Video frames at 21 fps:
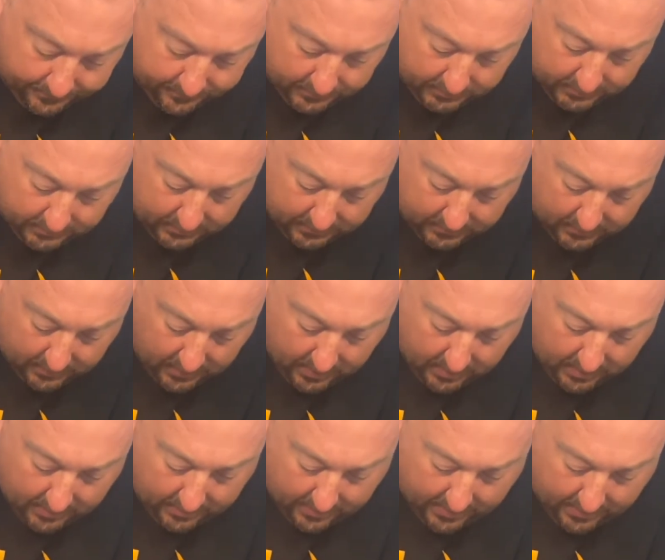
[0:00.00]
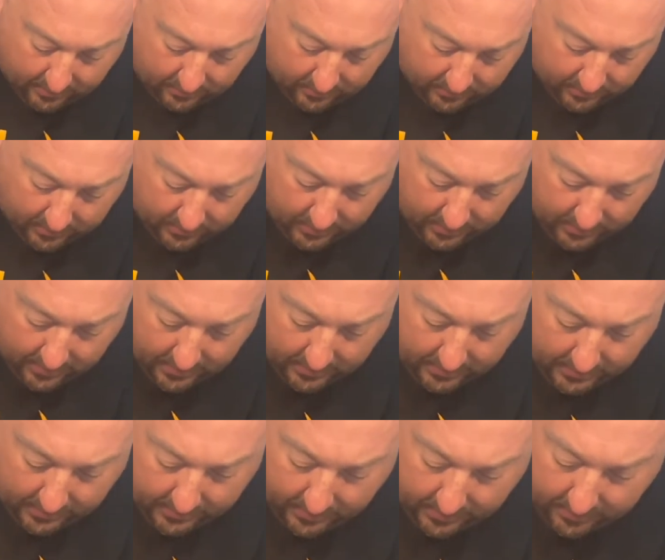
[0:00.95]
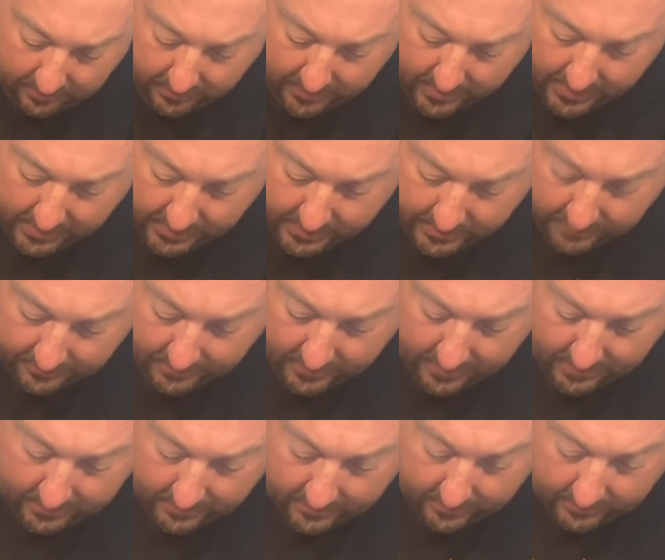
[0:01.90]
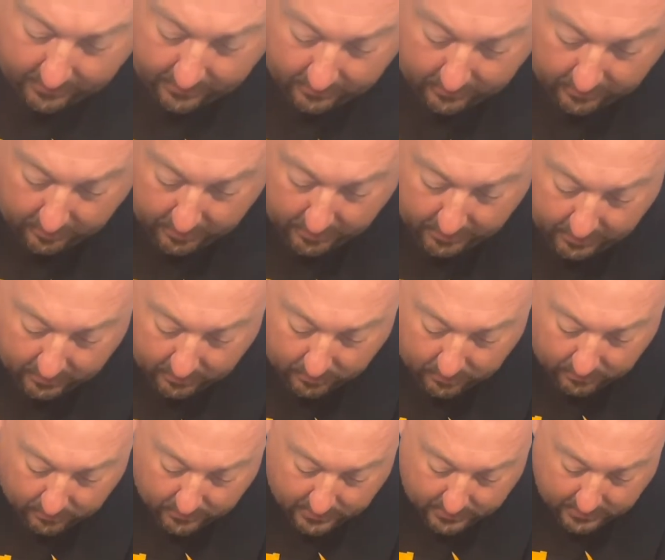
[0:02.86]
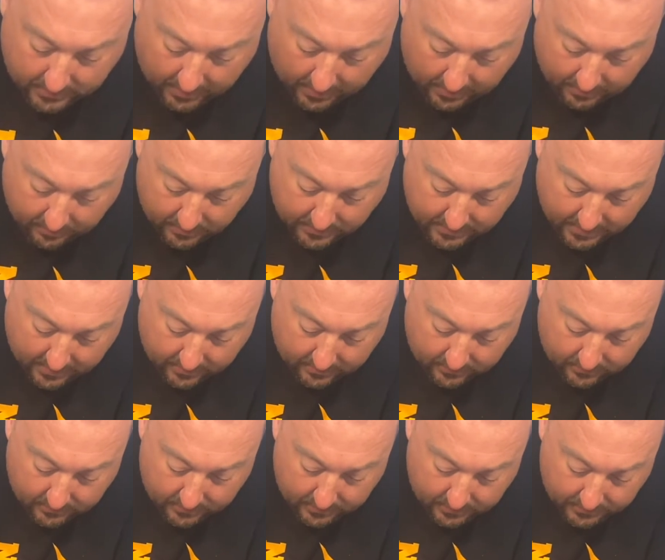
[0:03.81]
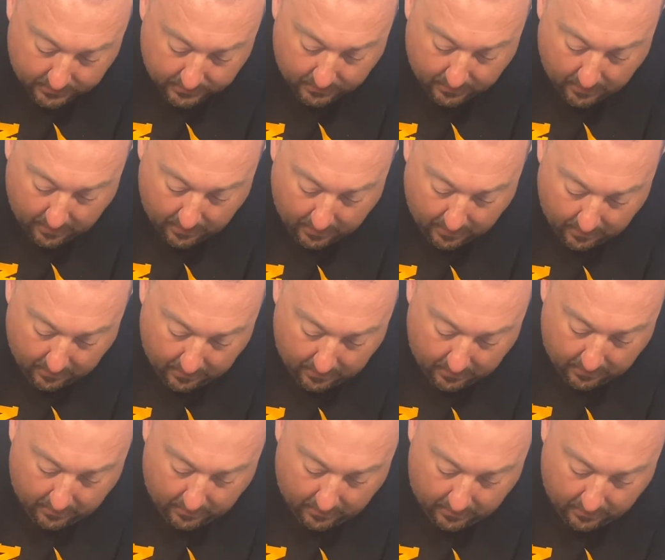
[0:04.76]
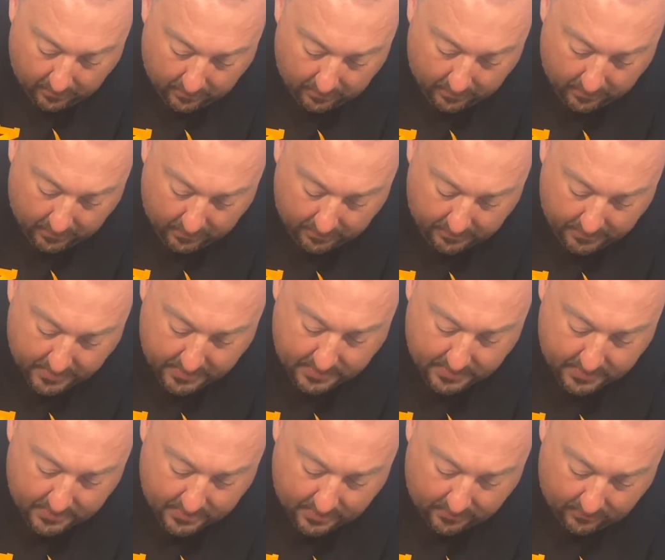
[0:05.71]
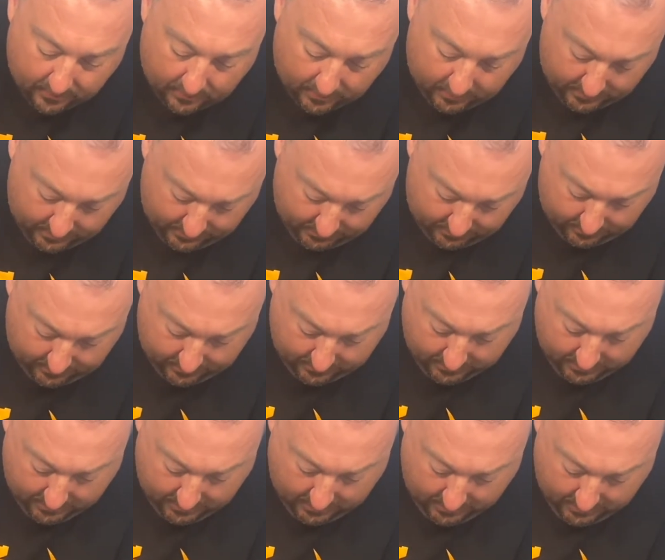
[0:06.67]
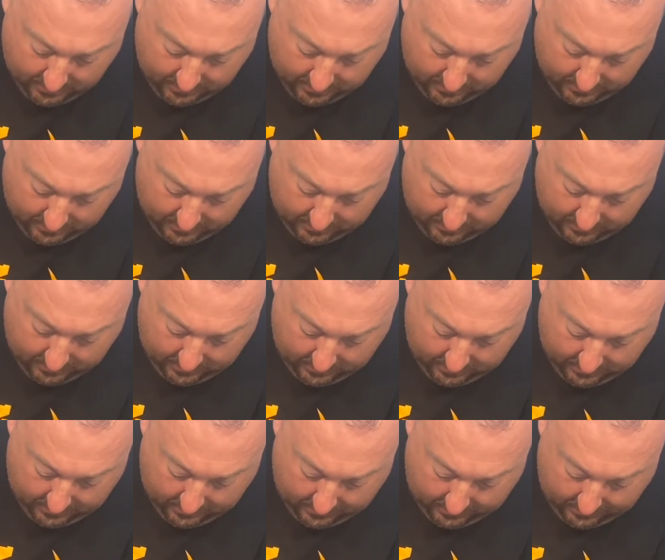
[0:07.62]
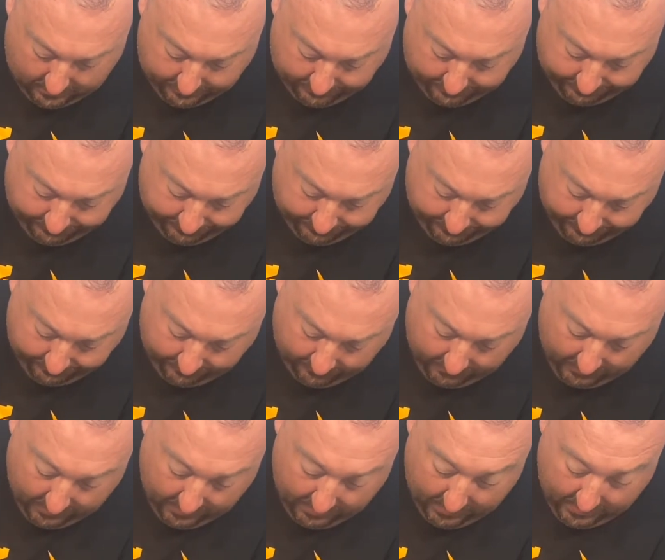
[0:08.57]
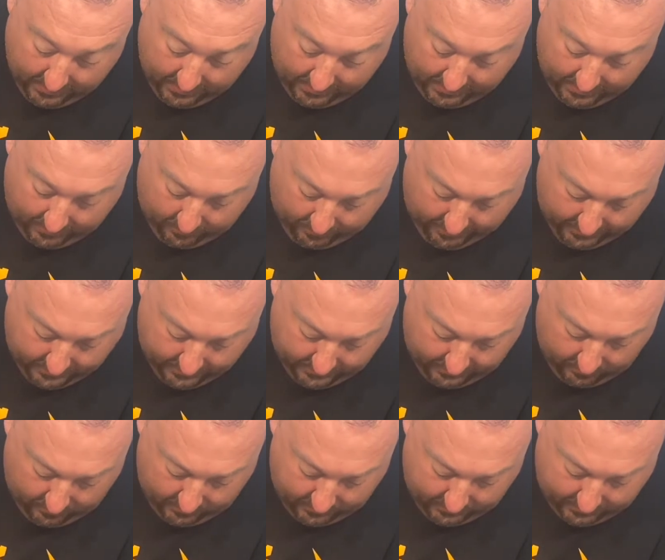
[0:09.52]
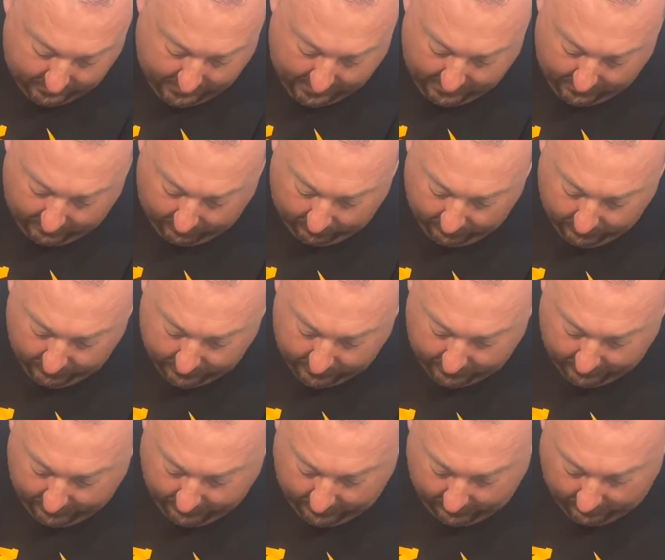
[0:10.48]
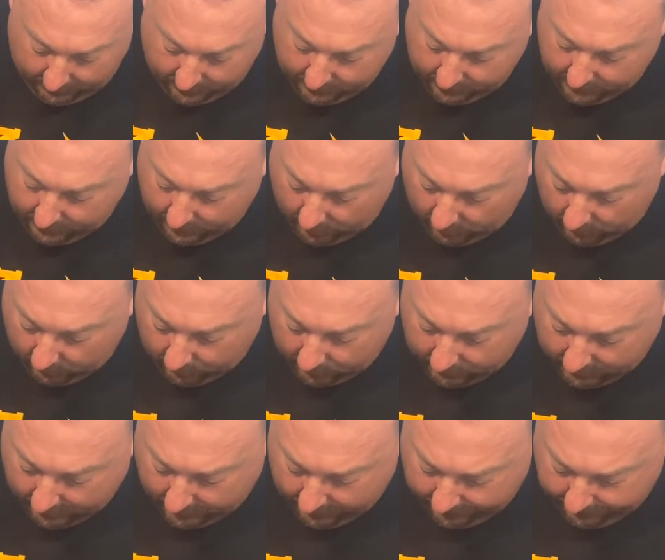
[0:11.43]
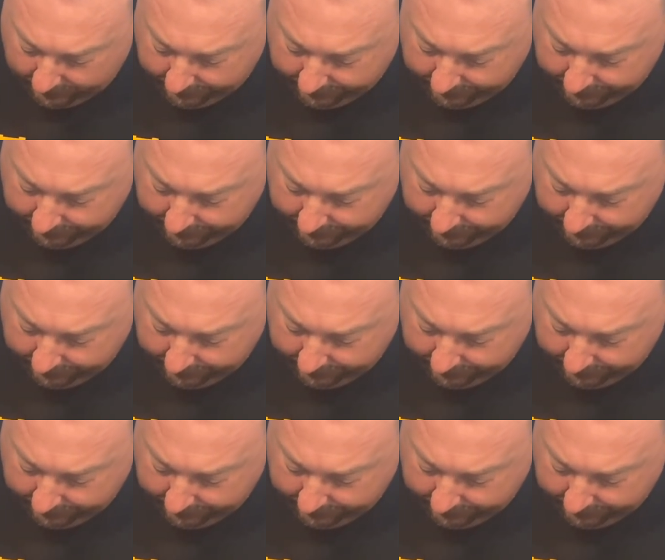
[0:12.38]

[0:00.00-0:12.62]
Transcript: Just that one, I needed to mesh it down in there a little bit. Ooh, this guy was out too. Huh, I missed several on this one. Anyway, so you want to just kind of loosely close the holes up.